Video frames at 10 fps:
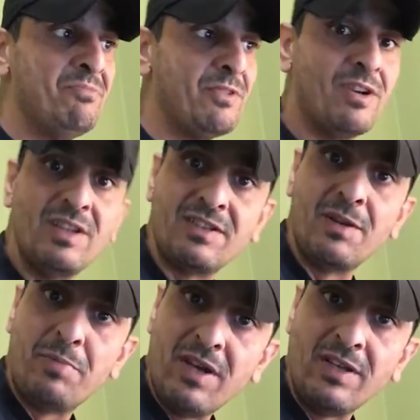they're less than
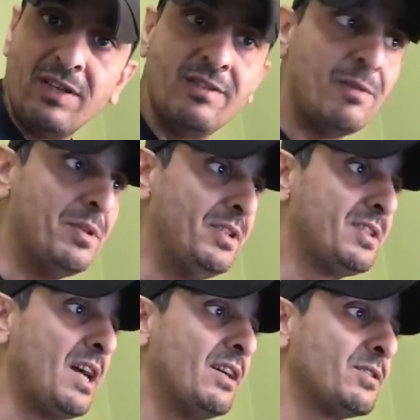a penny. I mean, these
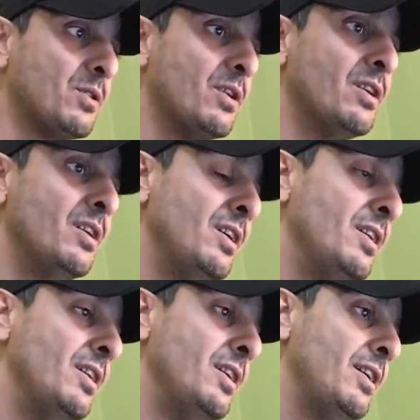guys are,
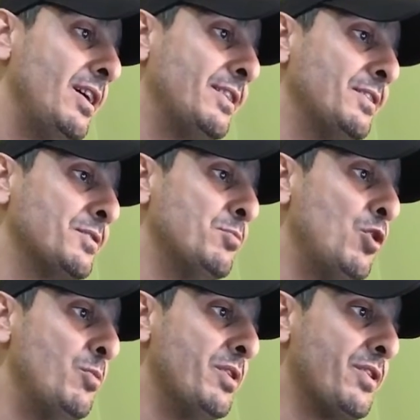at this
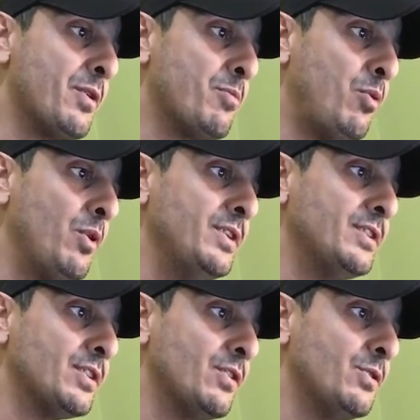moment, they're
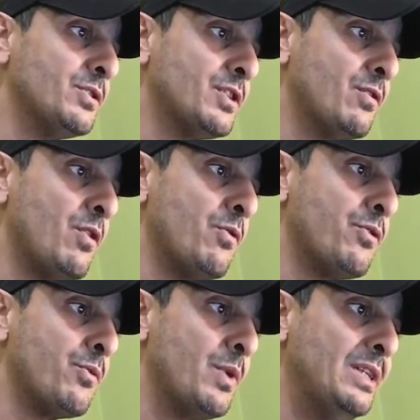
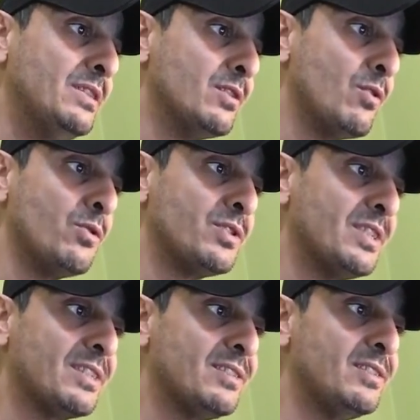
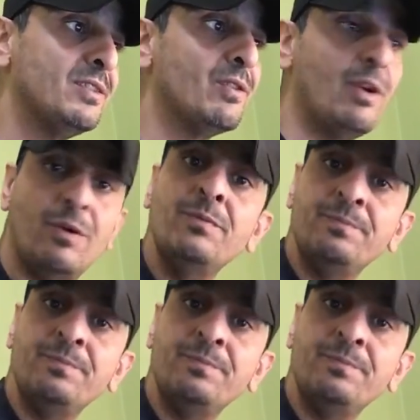0.003060